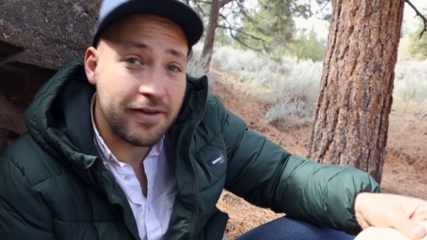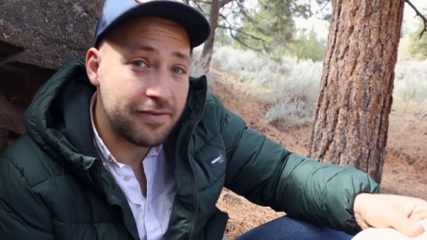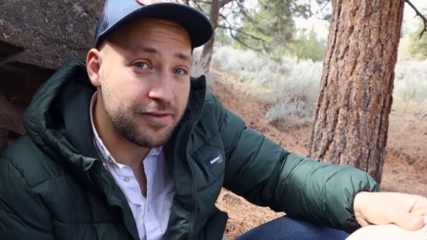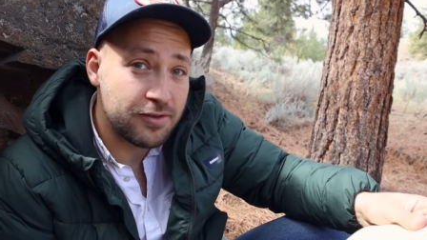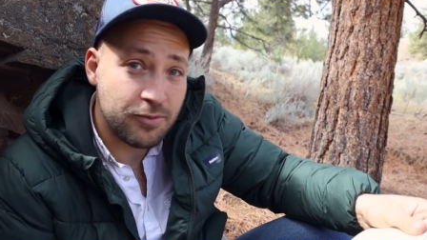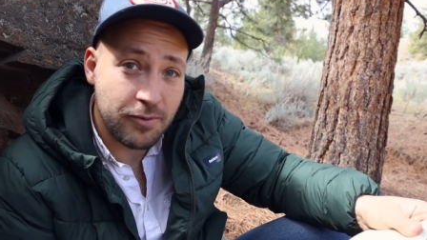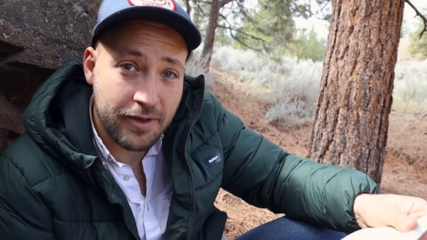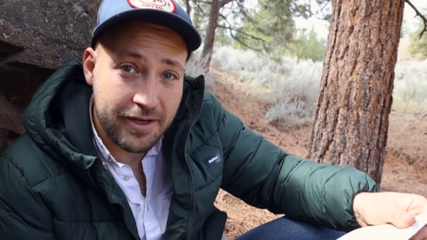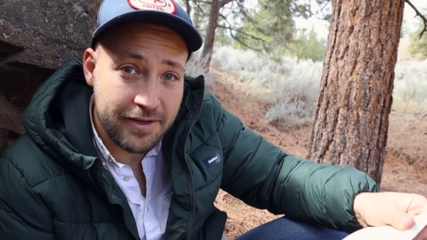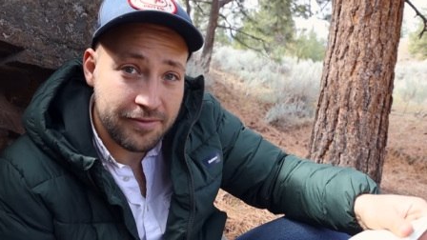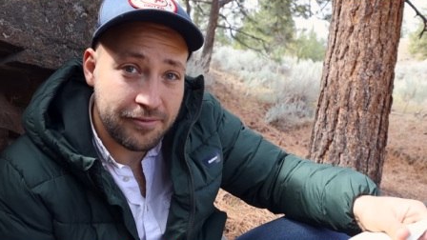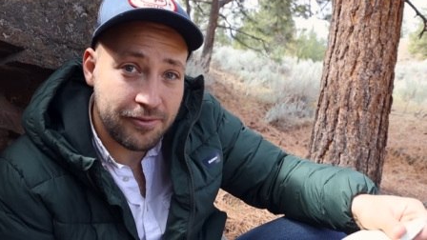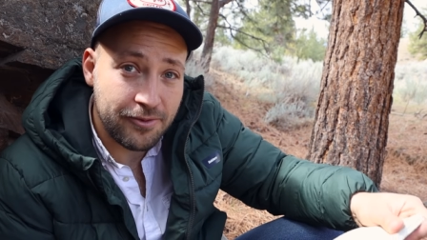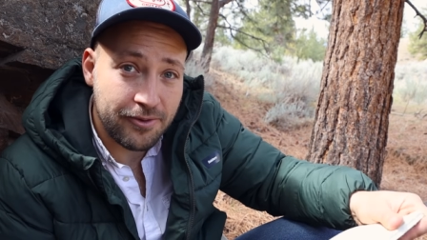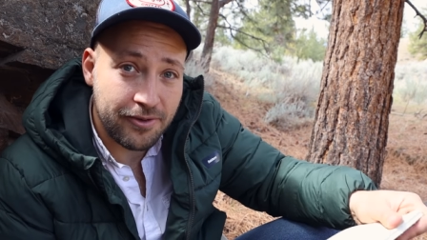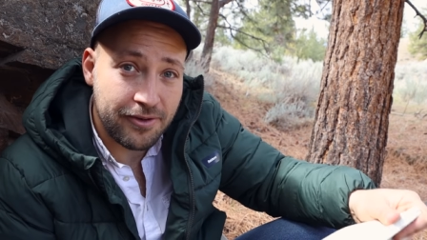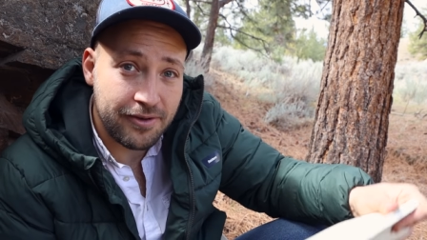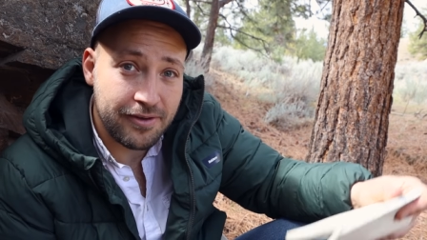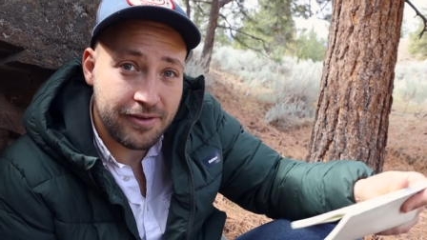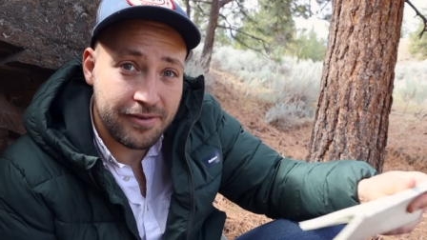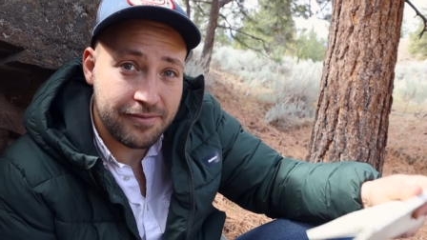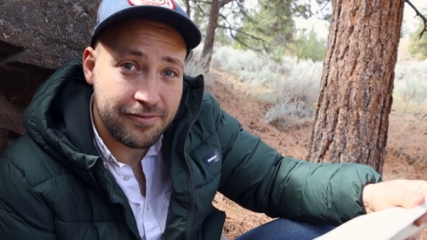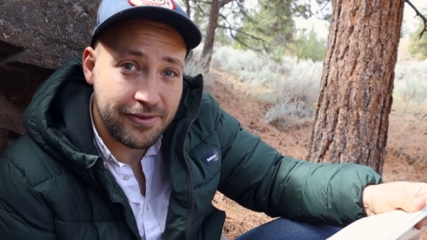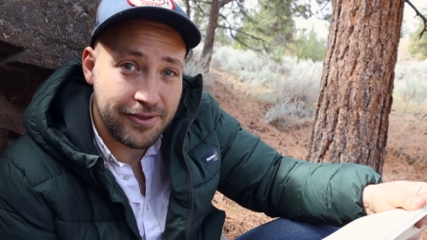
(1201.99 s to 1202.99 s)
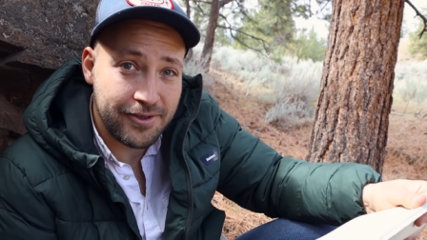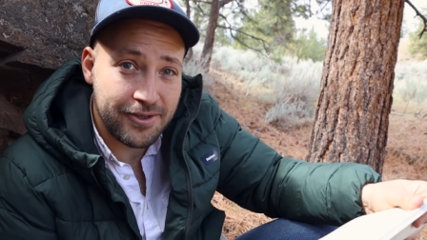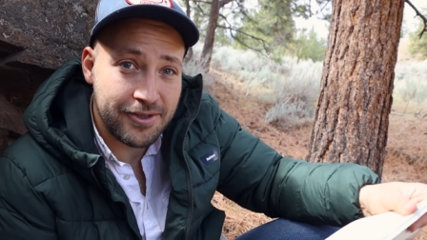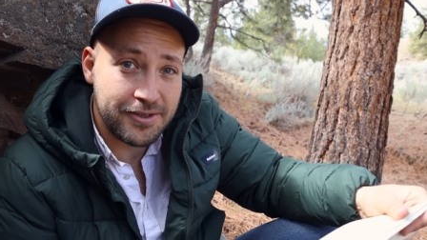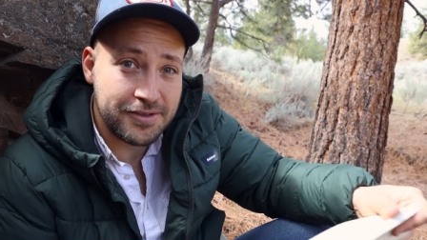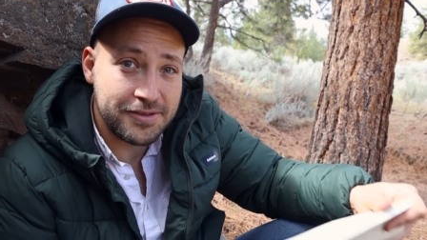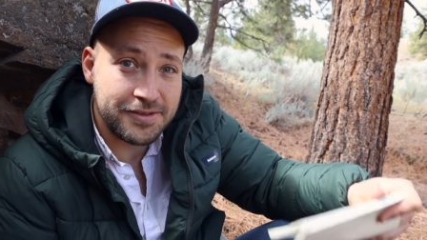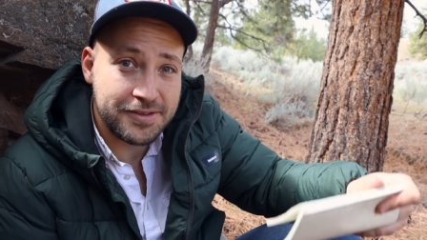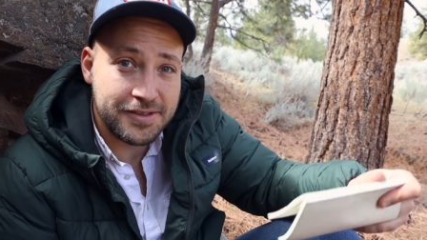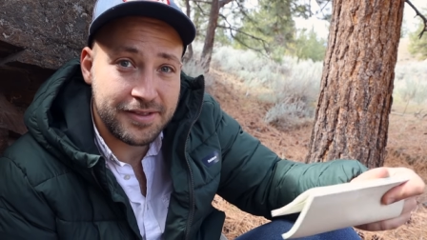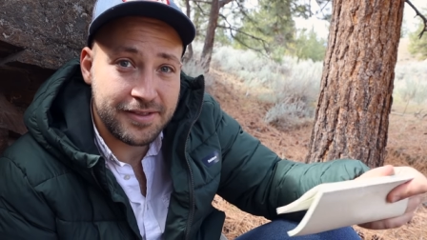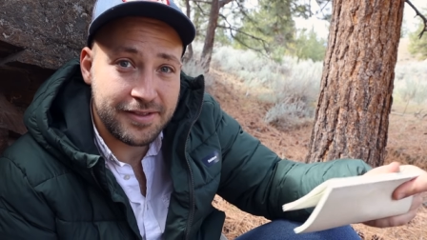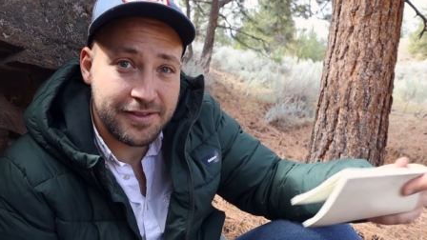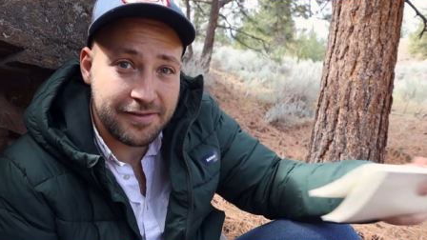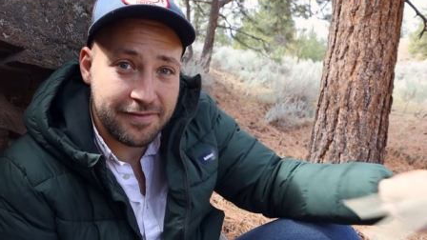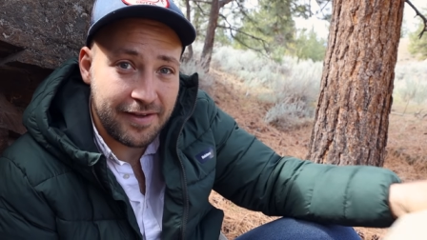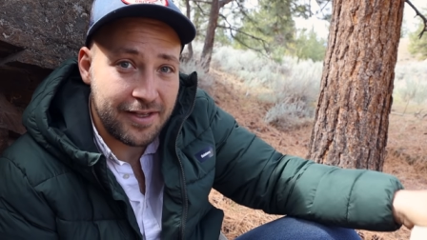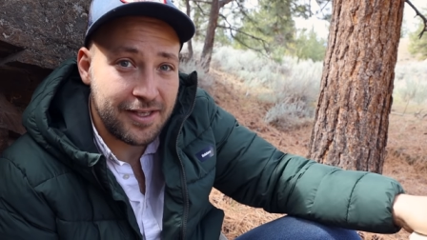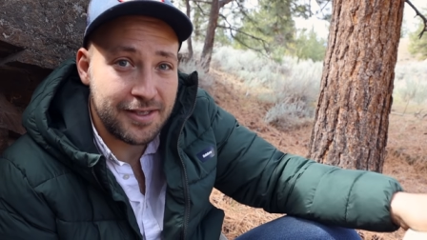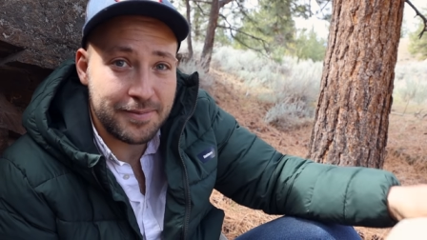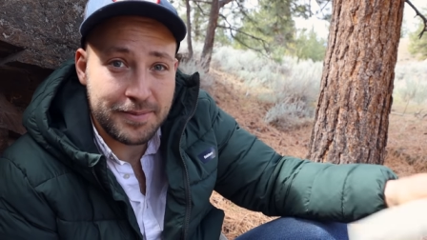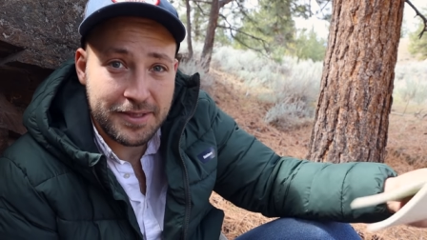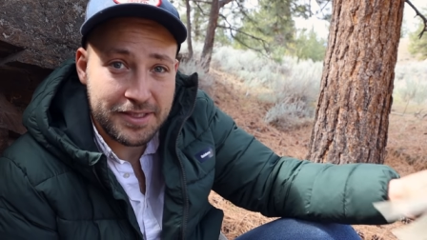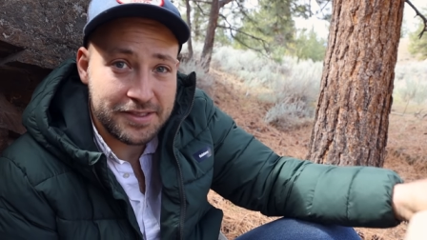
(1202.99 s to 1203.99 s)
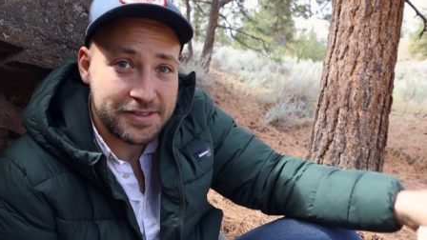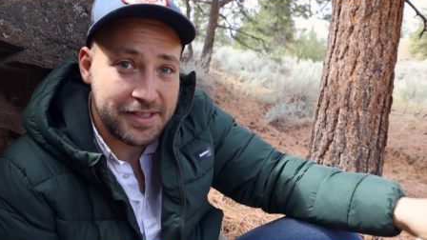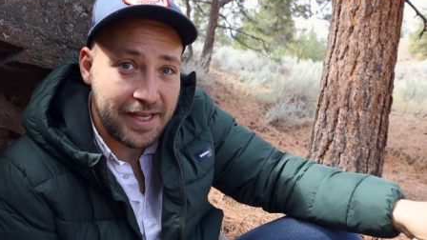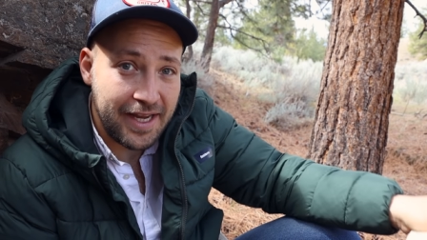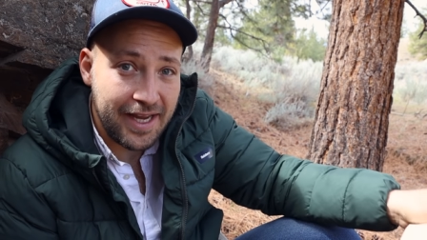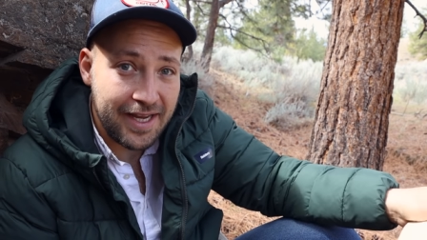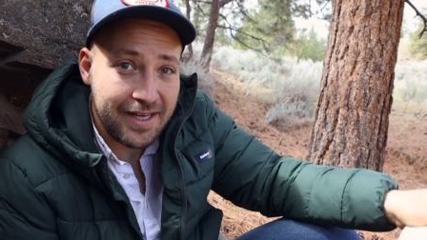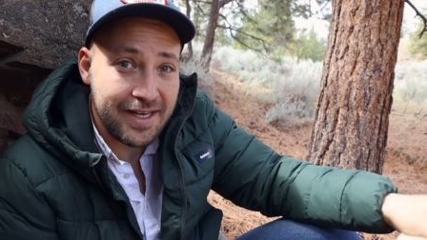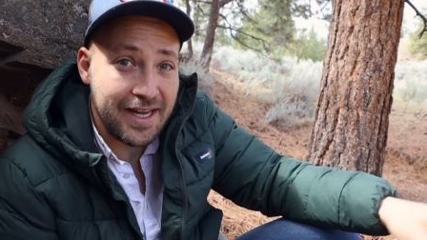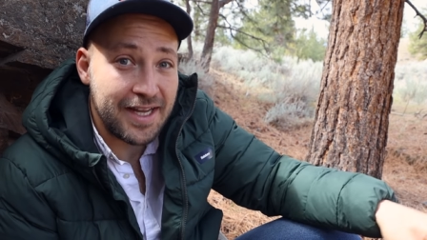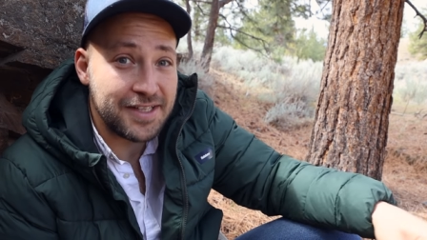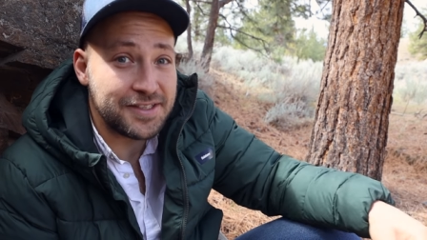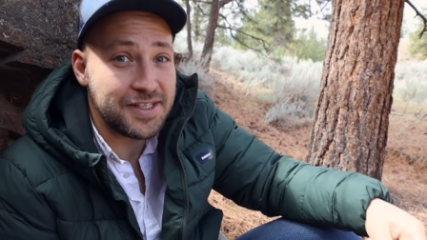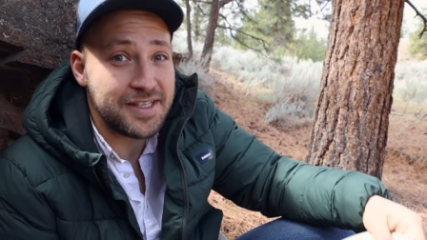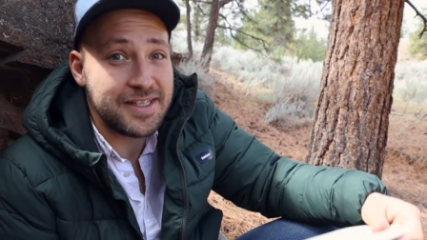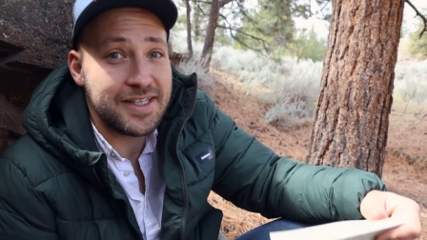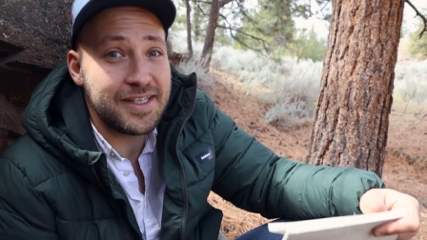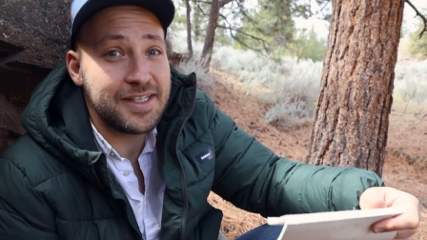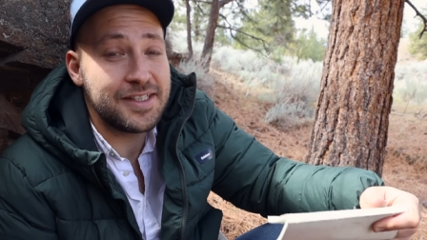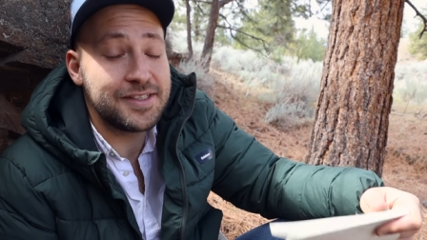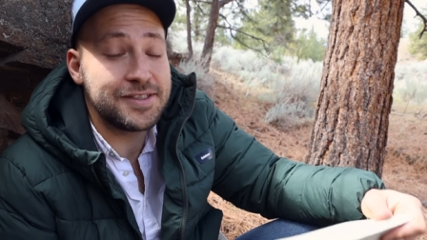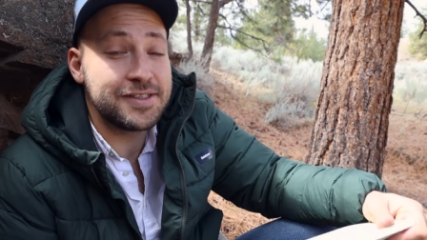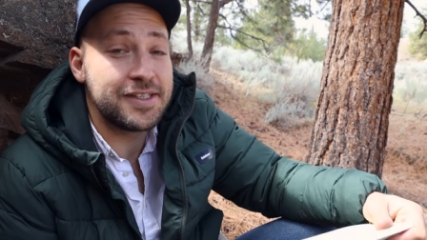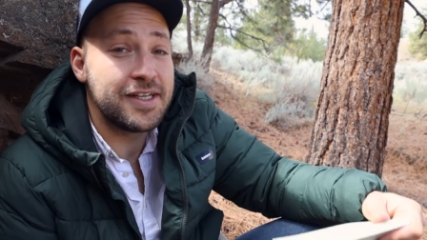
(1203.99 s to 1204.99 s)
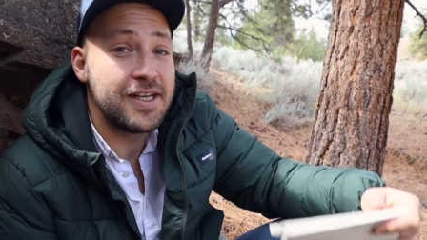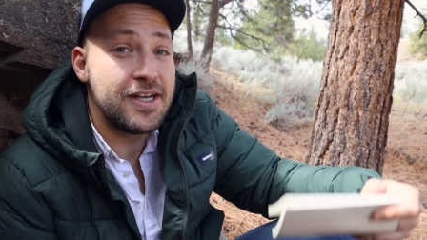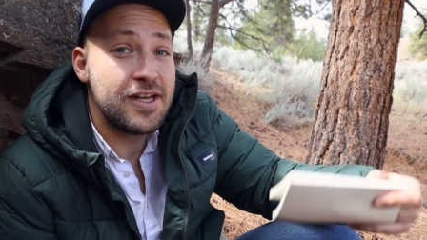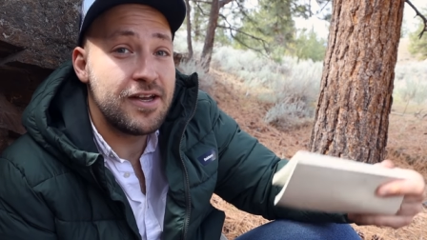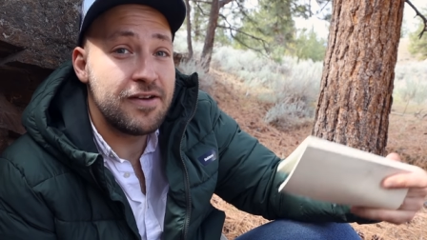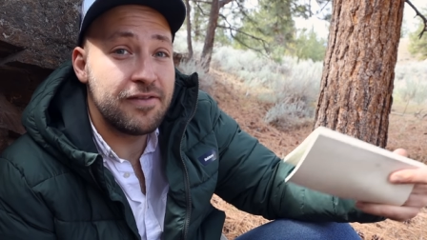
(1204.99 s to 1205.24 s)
of 24 photos developed and scanned as it does